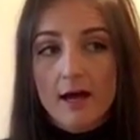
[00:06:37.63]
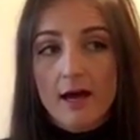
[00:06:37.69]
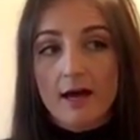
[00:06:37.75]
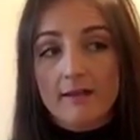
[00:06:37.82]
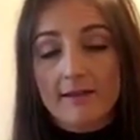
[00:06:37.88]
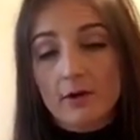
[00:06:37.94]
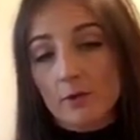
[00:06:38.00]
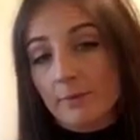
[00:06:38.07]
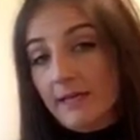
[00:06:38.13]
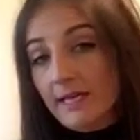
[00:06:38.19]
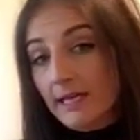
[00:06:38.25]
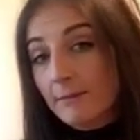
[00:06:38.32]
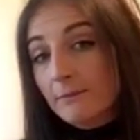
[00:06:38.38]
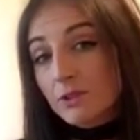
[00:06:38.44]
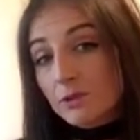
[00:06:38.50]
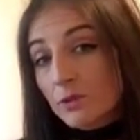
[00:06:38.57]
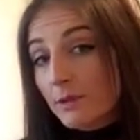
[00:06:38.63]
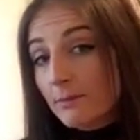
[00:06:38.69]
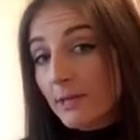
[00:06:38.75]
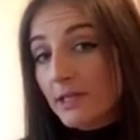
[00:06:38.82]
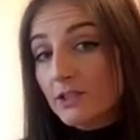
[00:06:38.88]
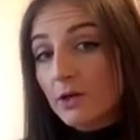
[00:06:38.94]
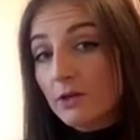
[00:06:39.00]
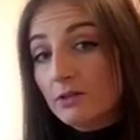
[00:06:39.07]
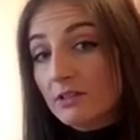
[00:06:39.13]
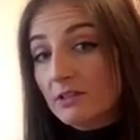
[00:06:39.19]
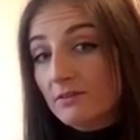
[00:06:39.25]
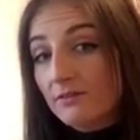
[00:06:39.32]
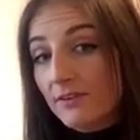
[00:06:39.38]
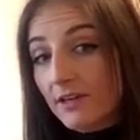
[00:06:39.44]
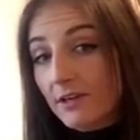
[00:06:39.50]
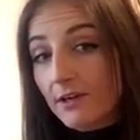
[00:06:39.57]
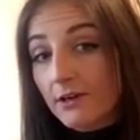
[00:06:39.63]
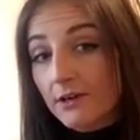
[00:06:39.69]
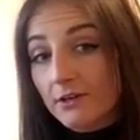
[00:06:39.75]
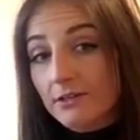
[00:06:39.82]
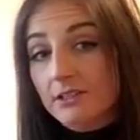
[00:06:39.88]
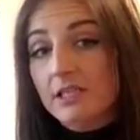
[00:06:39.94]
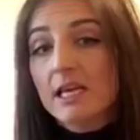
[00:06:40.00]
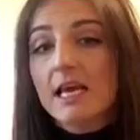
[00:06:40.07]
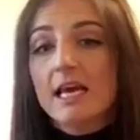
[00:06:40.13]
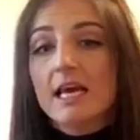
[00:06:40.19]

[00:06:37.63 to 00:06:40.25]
a little bit in between my toes and fingers,